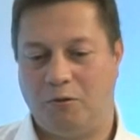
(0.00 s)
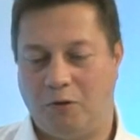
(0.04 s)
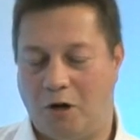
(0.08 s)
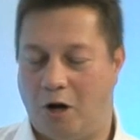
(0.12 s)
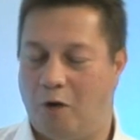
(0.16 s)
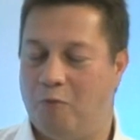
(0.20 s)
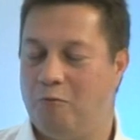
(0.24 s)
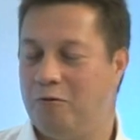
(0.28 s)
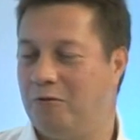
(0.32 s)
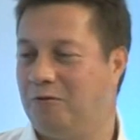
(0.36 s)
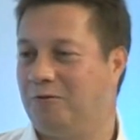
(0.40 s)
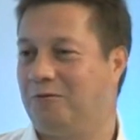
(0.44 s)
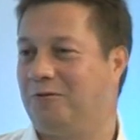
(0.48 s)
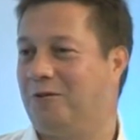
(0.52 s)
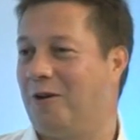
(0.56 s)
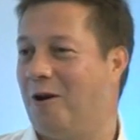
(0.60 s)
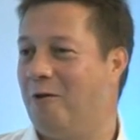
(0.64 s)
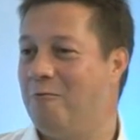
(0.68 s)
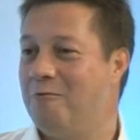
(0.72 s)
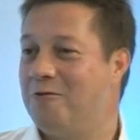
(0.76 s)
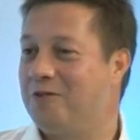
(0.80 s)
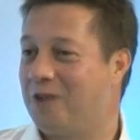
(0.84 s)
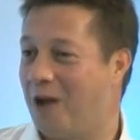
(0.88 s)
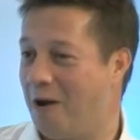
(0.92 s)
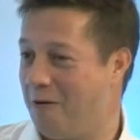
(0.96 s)
I
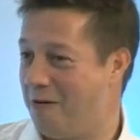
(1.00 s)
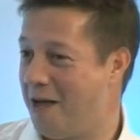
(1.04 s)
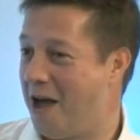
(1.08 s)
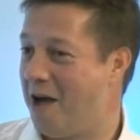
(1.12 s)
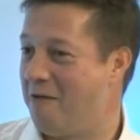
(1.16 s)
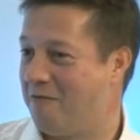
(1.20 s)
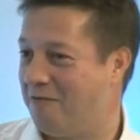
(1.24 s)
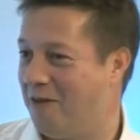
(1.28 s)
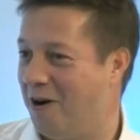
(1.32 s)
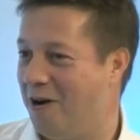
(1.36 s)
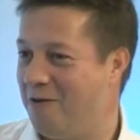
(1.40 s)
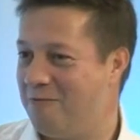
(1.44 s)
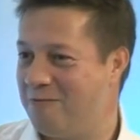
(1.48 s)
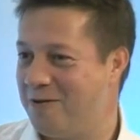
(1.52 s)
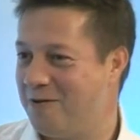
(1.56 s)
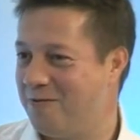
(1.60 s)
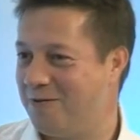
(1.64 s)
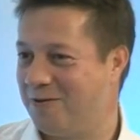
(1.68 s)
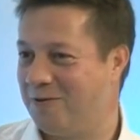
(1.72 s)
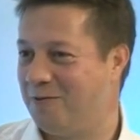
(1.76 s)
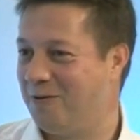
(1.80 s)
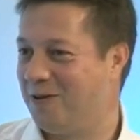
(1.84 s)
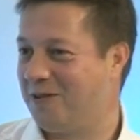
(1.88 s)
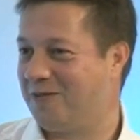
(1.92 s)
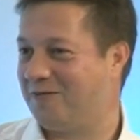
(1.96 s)
wouldn't go that far. We
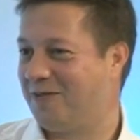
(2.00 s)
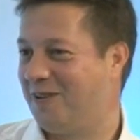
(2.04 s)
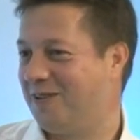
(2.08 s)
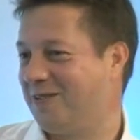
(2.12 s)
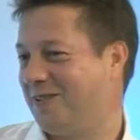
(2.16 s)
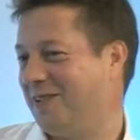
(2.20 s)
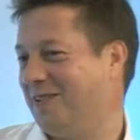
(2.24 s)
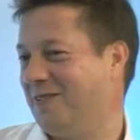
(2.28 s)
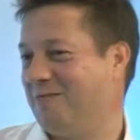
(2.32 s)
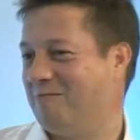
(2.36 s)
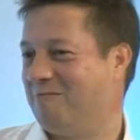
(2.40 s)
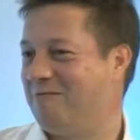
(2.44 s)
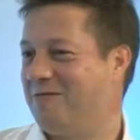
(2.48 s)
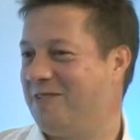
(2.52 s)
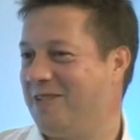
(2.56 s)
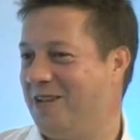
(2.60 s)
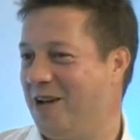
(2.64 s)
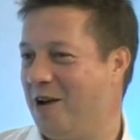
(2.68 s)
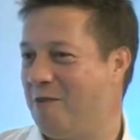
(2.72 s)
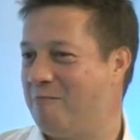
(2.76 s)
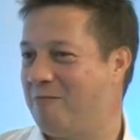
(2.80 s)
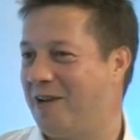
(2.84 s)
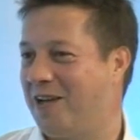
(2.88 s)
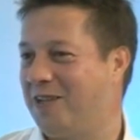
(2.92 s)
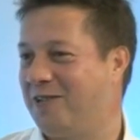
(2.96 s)
would always find a
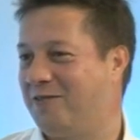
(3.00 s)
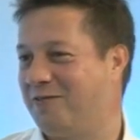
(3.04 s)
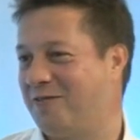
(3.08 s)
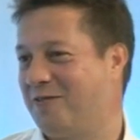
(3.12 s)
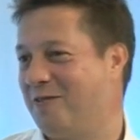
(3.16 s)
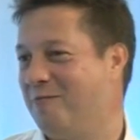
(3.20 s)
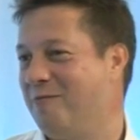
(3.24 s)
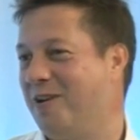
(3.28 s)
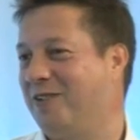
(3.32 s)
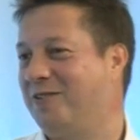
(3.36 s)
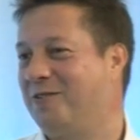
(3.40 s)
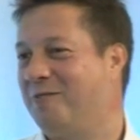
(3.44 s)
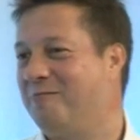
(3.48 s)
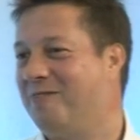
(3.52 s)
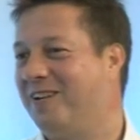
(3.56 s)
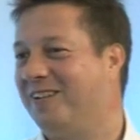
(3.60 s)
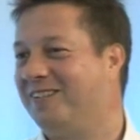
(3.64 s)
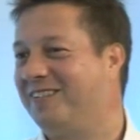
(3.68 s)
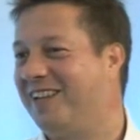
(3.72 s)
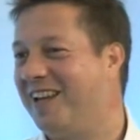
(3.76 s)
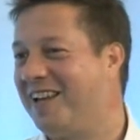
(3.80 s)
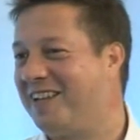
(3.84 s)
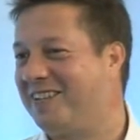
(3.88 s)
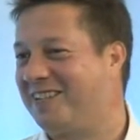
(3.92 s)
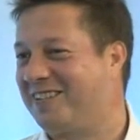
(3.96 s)
place for them under my
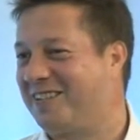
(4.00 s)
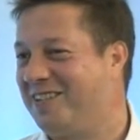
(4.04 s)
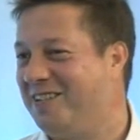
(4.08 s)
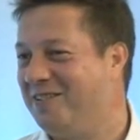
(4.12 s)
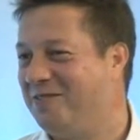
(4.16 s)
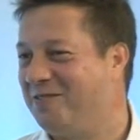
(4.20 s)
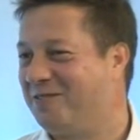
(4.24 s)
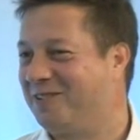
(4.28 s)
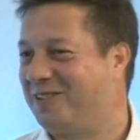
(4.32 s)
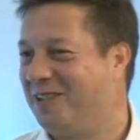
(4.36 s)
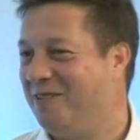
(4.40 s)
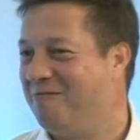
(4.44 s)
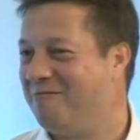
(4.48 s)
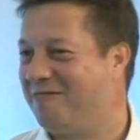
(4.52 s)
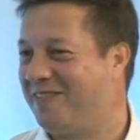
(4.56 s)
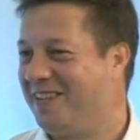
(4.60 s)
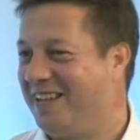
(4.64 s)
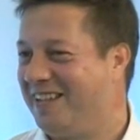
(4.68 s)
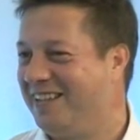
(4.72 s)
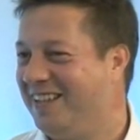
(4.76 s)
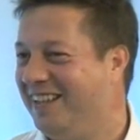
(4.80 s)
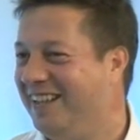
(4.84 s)
desk or something.